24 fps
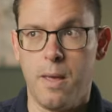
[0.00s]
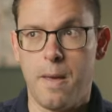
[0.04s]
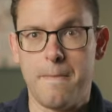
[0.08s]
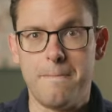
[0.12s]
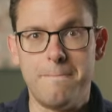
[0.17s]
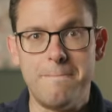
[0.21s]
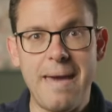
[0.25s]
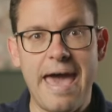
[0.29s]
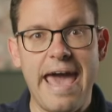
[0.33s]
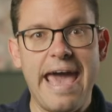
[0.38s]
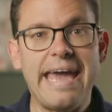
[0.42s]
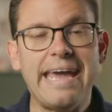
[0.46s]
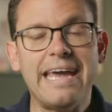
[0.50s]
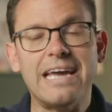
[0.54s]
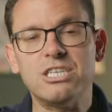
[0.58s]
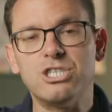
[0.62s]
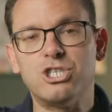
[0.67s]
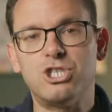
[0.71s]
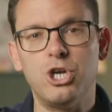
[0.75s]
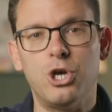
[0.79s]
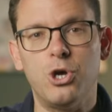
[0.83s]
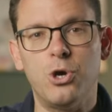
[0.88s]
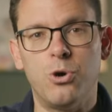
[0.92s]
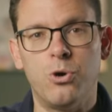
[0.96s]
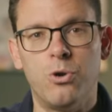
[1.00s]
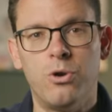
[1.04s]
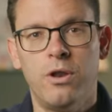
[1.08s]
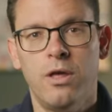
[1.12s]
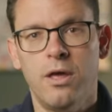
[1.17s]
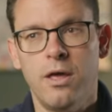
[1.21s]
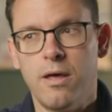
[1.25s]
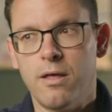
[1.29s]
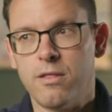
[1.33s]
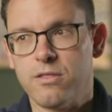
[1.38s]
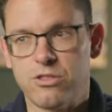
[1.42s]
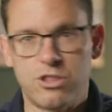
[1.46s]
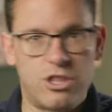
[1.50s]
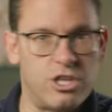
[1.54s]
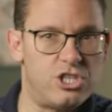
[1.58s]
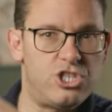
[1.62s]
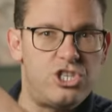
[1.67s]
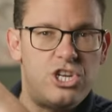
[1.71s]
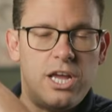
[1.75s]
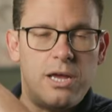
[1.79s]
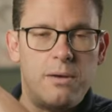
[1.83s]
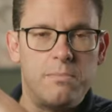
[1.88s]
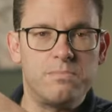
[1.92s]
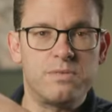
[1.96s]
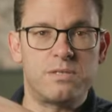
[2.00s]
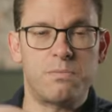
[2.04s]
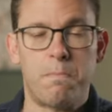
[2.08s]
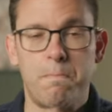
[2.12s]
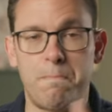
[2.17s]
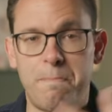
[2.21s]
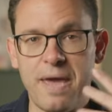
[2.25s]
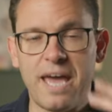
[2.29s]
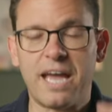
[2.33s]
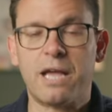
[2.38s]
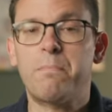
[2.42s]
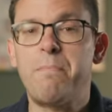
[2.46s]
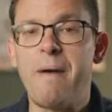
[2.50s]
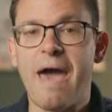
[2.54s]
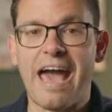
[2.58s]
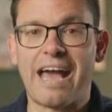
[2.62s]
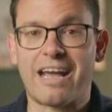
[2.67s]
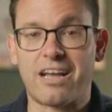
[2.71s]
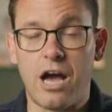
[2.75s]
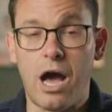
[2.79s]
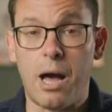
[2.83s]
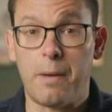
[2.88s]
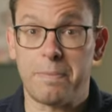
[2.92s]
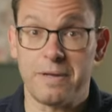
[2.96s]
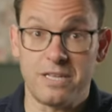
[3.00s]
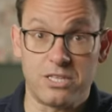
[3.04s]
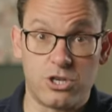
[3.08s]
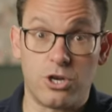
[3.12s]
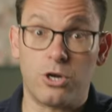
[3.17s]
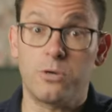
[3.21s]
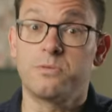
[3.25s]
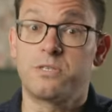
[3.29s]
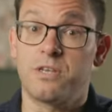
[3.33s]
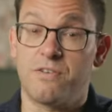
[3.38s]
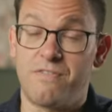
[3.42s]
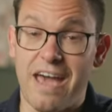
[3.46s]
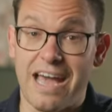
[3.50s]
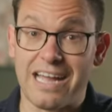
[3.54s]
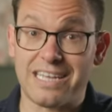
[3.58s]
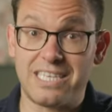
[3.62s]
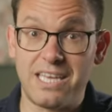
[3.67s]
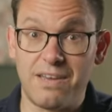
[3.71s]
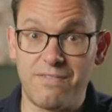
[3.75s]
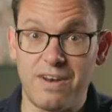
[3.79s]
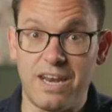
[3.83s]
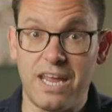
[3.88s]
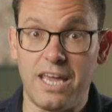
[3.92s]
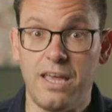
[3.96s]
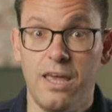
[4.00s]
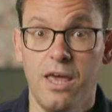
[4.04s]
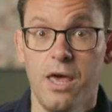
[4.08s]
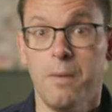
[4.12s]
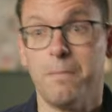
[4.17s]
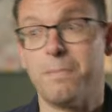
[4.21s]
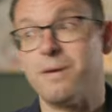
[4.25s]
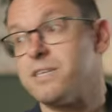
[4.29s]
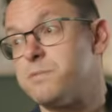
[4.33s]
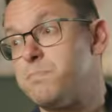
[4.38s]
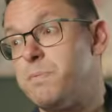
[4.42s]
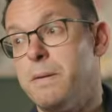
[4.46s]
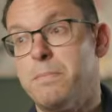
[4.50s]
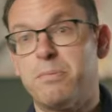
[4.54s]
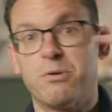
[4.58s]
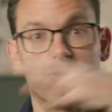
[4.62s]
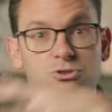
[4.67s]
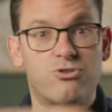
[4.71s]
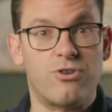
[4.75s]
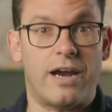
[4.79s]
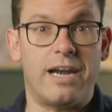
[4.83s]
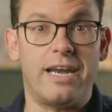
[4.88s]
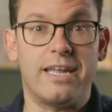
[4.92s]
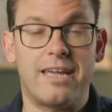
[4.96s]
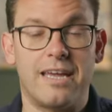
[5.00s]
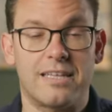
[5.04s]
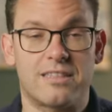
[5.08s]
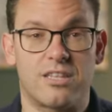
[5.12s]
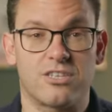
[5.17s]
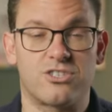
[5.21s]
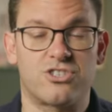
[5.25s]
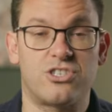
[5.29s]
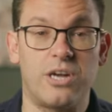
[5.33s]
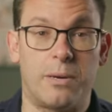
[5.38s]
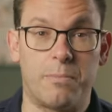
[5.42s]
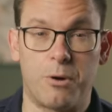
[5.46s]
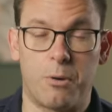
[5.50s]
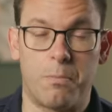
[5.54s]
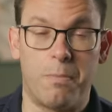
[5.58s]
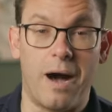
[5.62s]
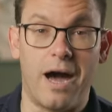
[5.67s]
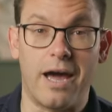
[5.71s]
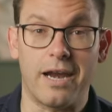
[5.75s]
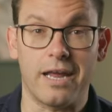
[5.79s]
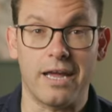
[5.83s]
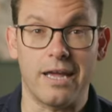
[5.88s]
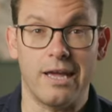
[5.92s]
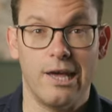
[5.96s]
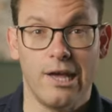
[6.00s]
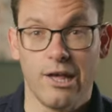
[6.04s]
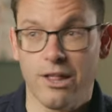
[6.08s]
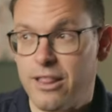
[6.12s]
May and June, the gyms pick back up in terms of activity because people are trying to get the summer body.